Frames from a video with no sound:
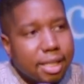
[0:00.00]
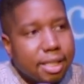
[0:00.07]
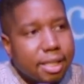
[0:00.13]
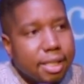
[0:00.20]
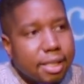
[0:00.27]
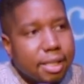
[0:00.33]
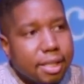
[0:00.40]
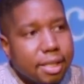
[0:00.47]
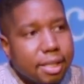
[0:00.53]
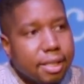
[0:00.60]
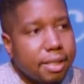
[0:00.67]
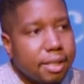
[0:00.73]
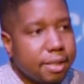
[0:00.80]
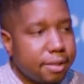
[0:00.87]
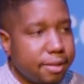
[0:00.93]

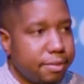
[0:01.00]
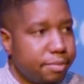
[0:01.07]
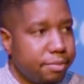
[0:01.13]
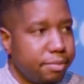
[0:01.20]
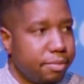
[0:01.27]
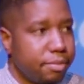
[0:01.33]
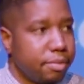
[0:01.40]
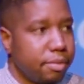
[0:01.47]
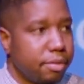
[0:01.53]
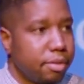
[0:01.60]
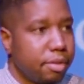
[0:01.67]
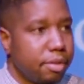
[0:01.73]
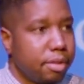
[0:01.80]
(no one is talking)